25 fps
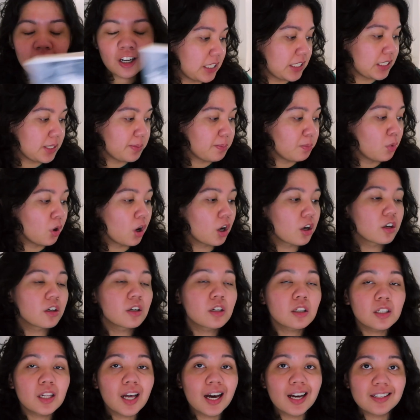It's a
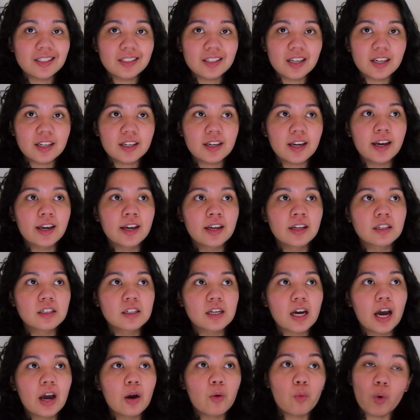modern classic, and
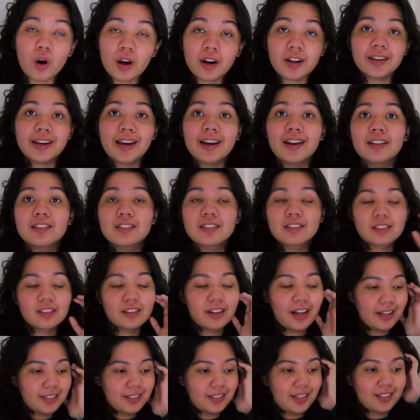I want to get into
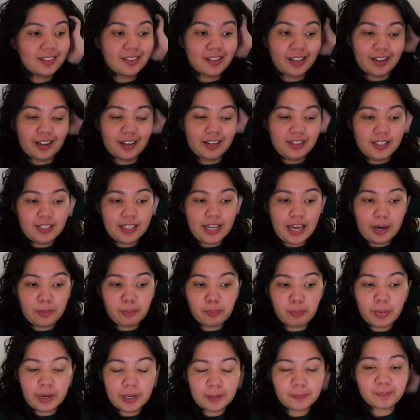classics, like I said,
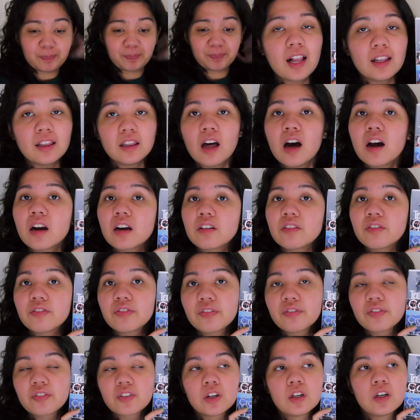but a lot
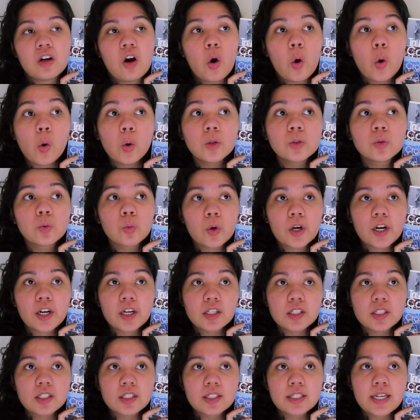of old
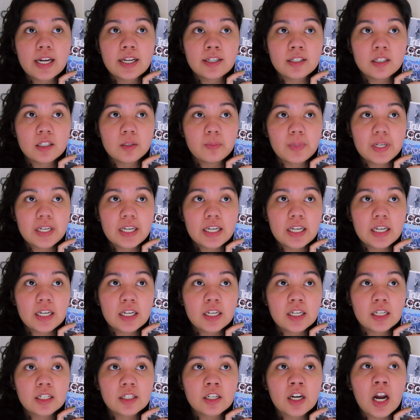works tend
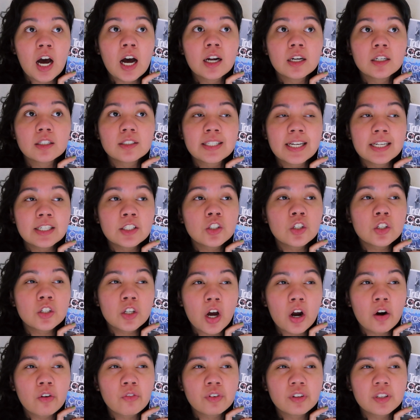to
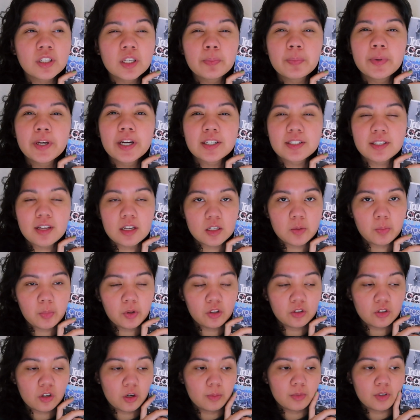not really be accessible
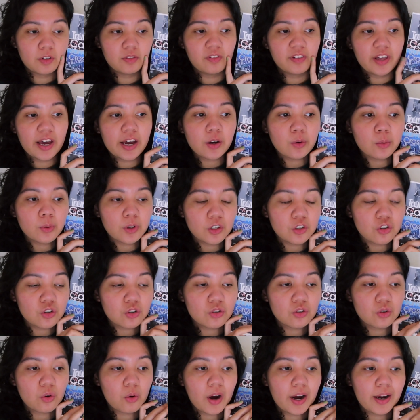in terms of language,
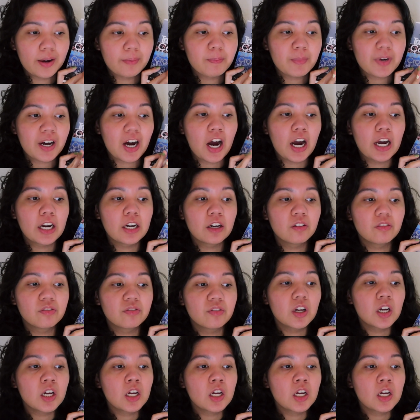so I'm kind of